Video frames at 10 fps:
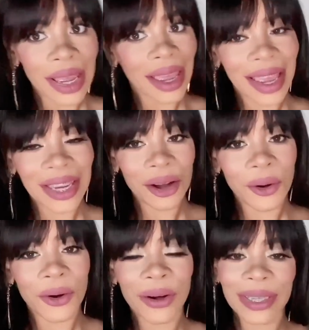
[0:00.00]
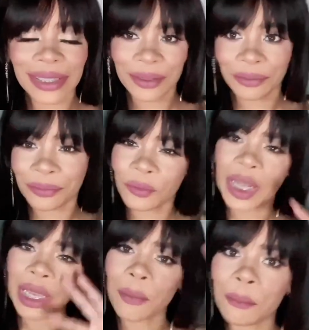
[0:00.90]
Hey y'all,
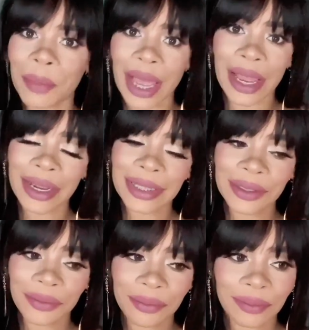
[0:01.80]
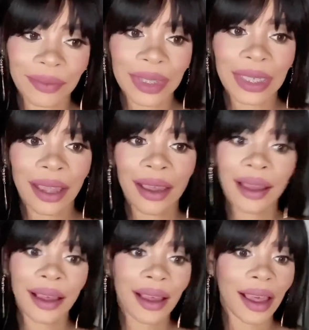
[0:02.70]
welcome back.
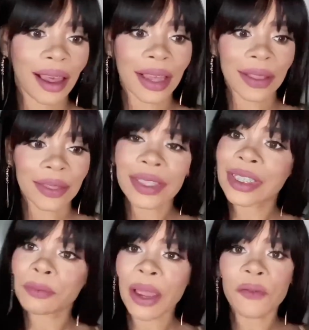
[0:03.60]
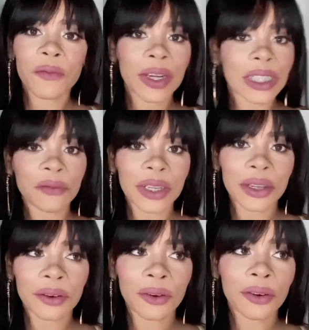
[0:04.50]
And this is my first
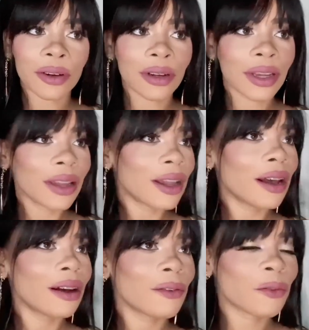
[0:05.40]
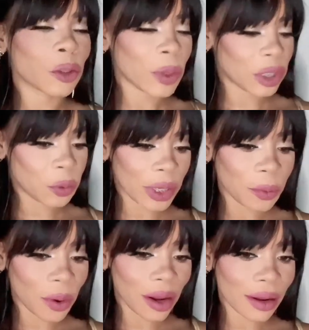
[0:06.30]
video for
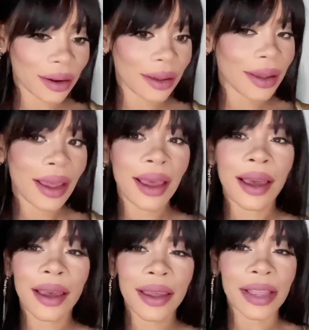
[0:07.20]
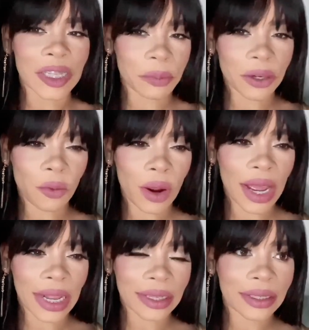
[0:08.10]
2021. It's been a
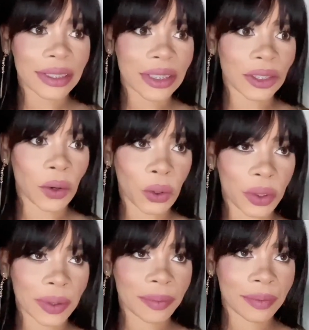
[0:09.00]
while, y'all.